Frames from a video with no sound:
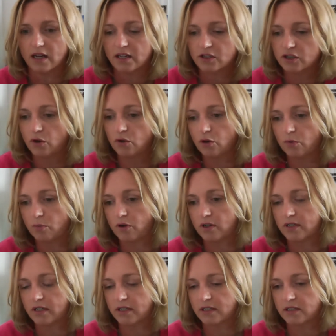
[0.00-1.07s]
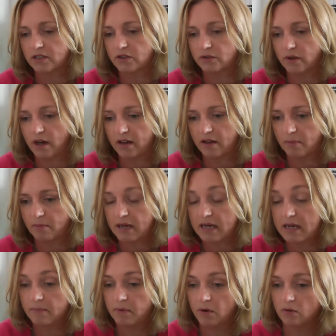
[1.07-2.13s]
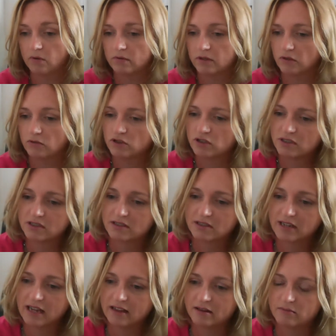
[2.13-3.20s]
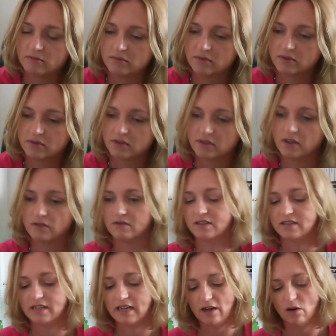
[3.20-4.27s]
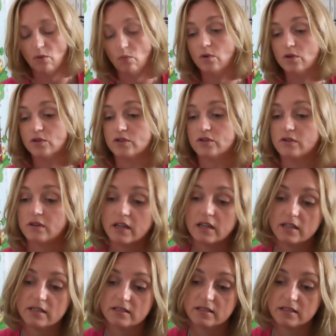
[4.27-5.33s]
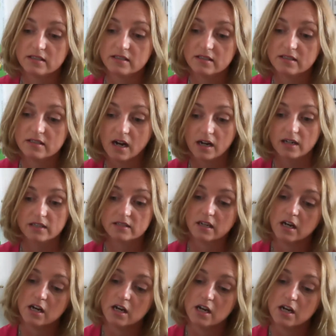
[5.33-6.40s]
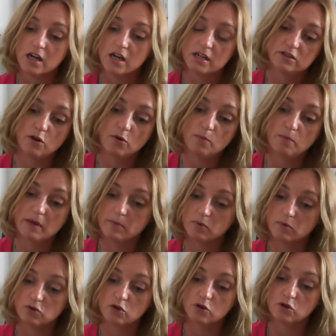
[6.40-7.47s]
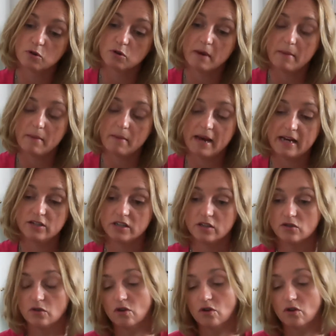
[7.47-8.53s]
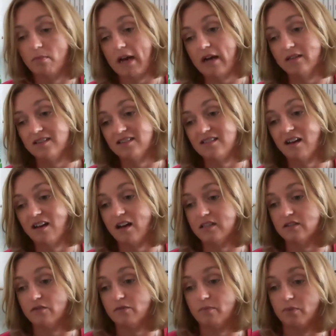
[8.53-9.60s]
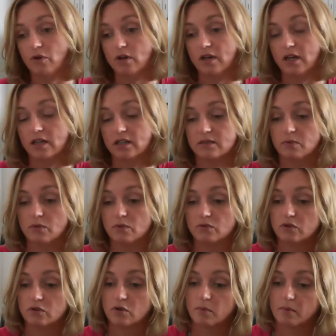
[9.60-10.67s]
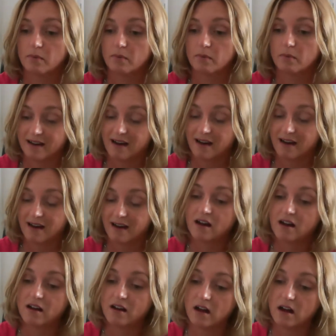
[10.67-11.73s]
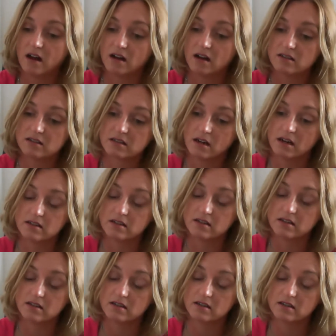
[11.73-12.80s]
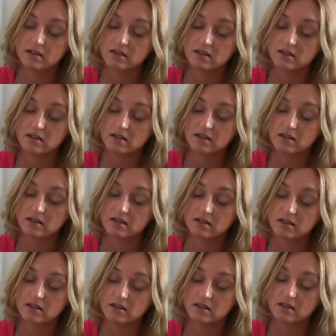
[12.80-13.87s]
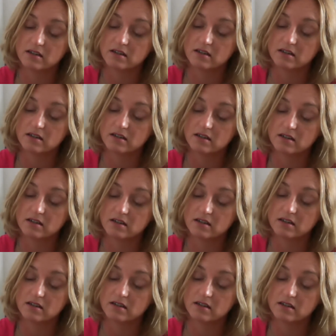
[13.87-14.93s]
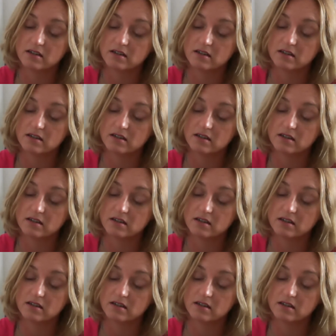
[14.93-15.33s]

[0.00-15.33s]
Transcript: Show your product to other people. Don't just say, oh, what do you think, is this nice? Show people, talk about packaging, talk about size of products, talk about, ask people who are quite independent their opinions of things.